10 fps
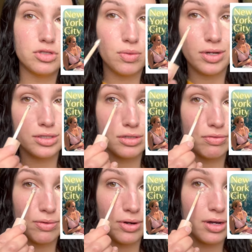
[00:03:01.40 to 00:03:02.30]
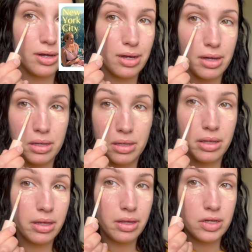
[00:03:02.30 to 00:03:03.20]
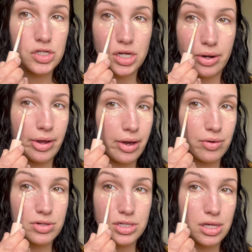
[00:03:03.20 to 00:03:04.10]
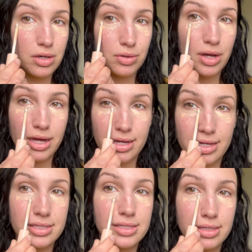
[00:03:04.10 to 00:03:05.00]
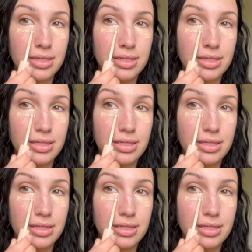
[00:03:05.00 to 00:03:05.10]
Square Sephora. Shout out to you guys.